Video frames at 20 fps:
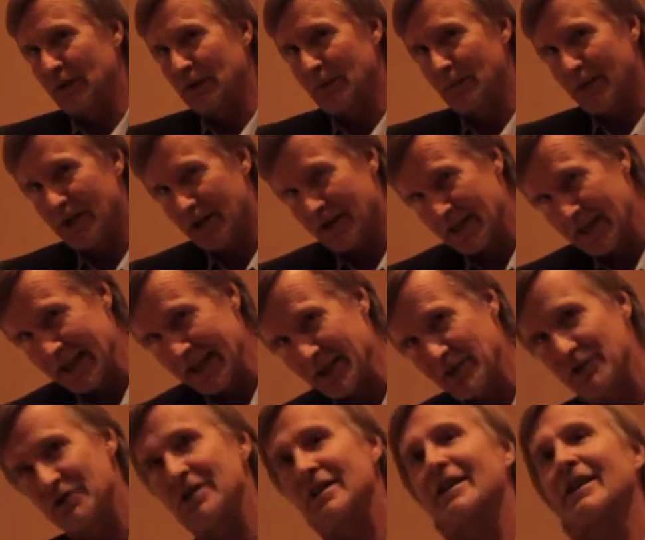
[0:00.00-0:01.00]
compare the
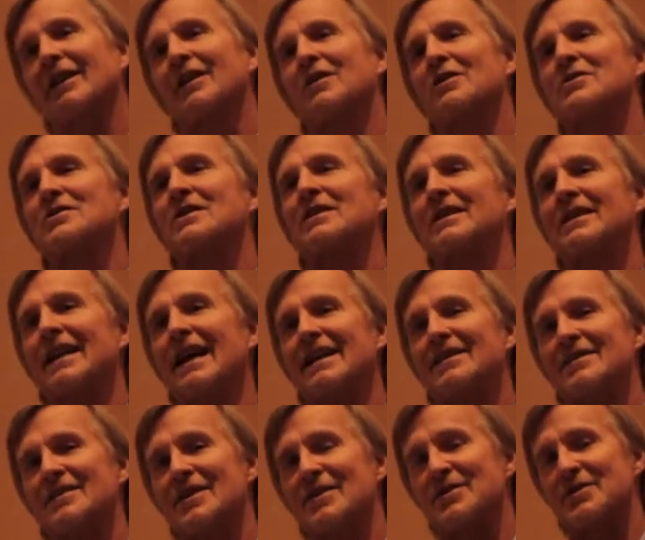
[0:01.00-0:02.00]
energy that goes into that
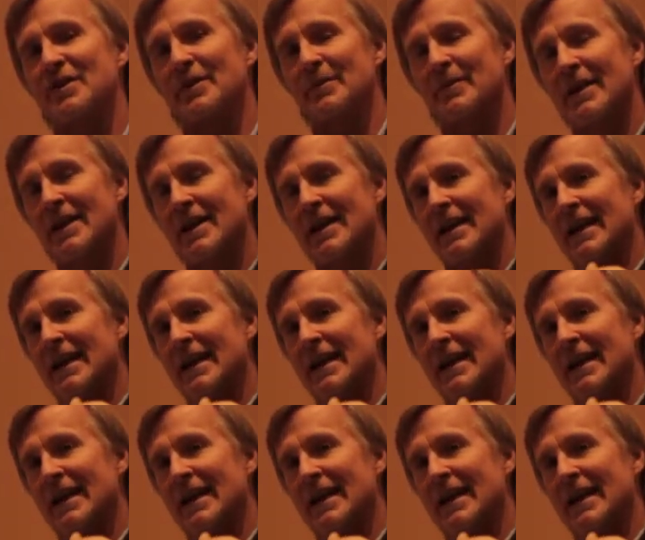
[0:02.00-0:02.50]
system